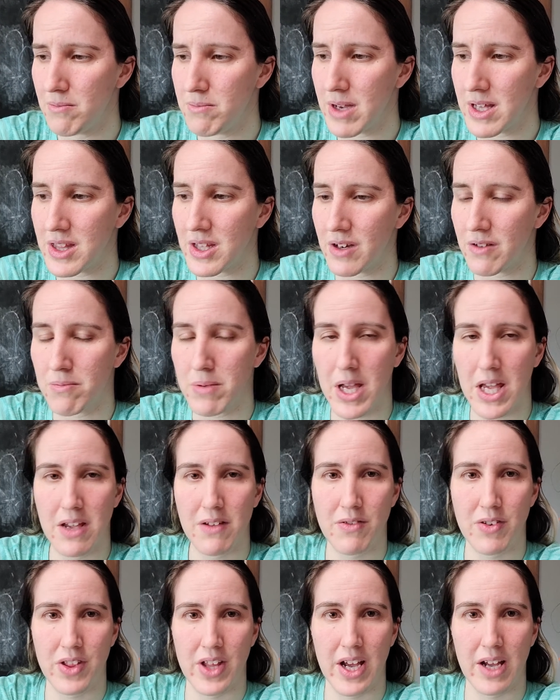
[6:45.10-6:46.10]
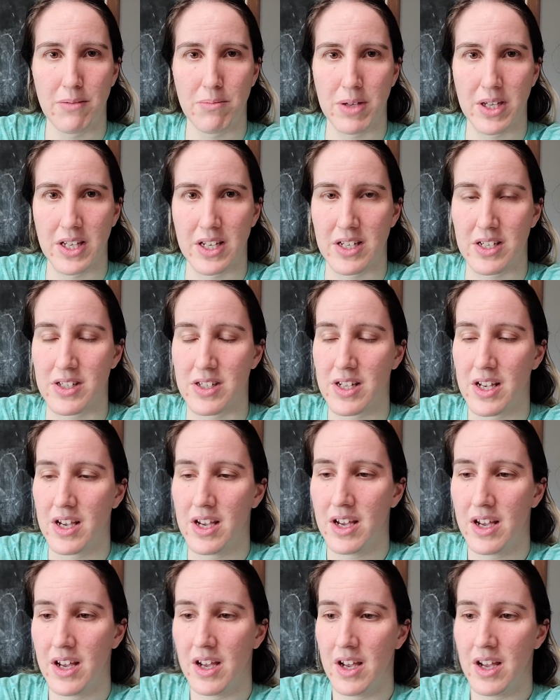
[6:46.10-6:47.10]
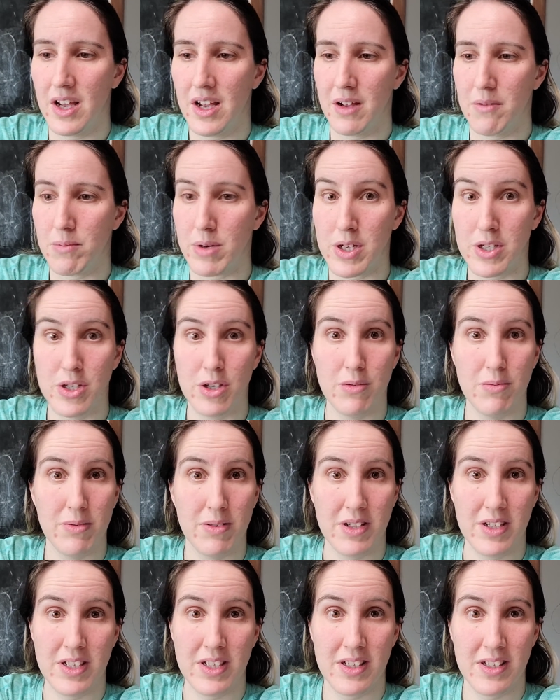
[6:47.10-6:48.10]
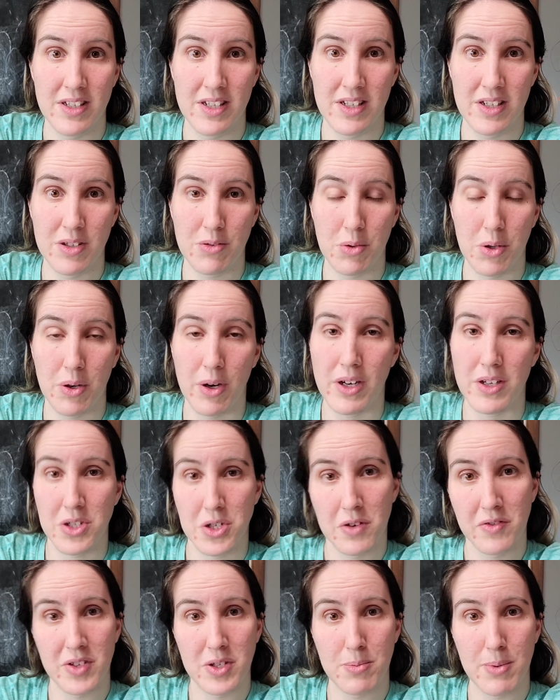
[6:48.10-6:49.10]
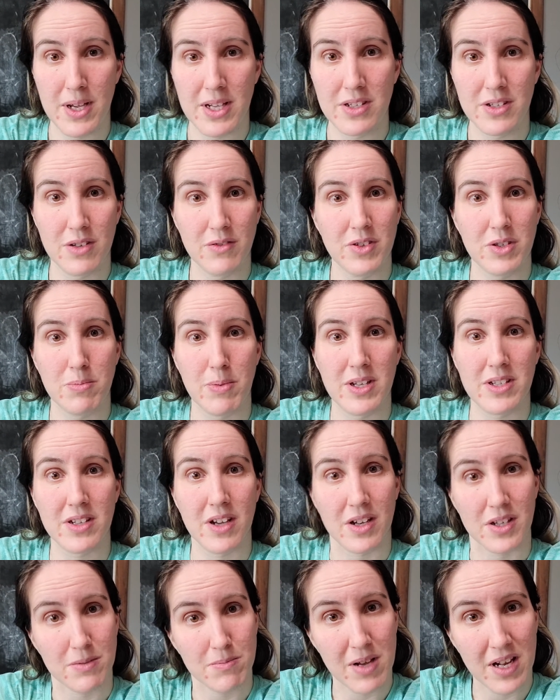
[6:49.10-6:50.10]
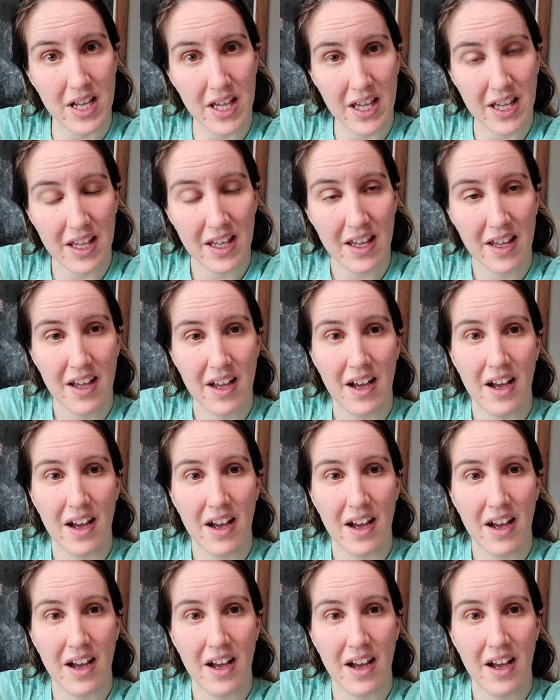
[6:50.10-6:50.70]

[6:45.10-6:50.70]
method of paying for that, because PeerTube instances require server space costs money.